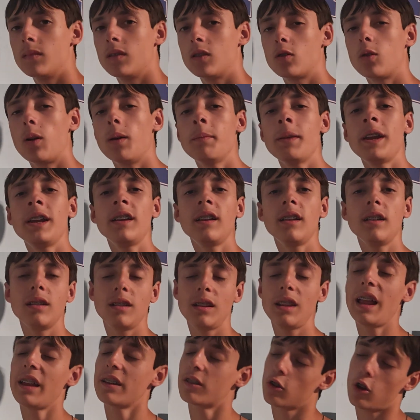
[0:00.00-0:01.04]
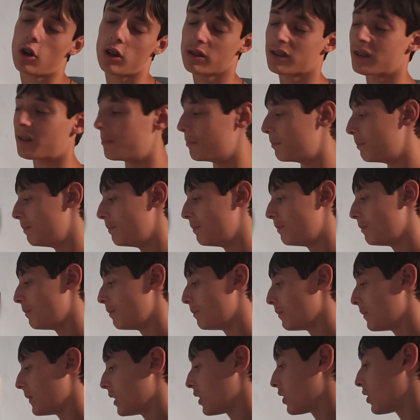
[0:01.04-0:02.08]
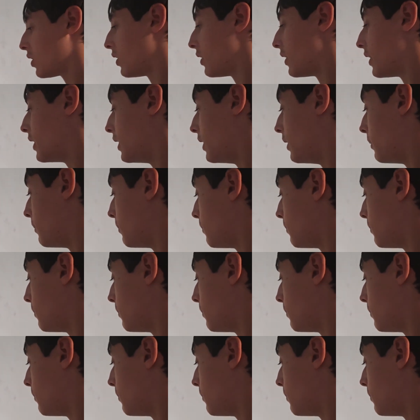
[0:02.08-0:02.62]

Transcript: So I made it less awesome. Sorry.